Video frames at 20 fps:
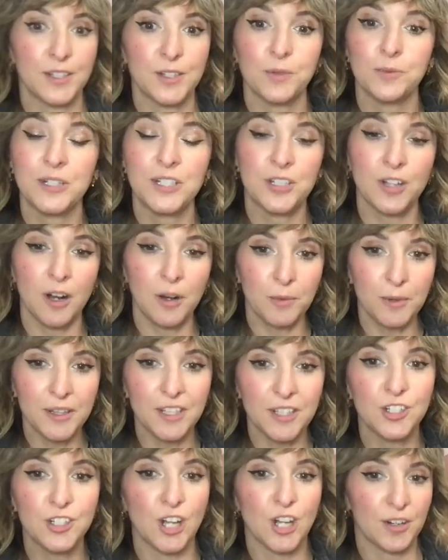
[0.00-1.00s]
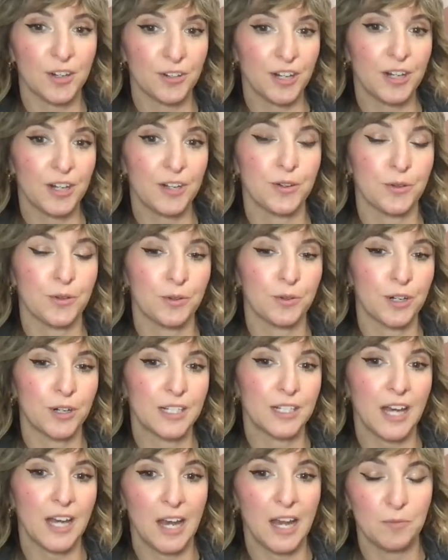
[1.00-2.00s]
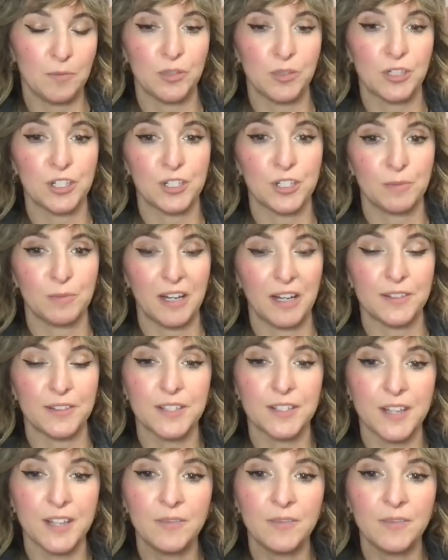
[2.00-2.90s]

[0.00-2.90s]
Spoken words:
right, so we start with the generator aura type, which is about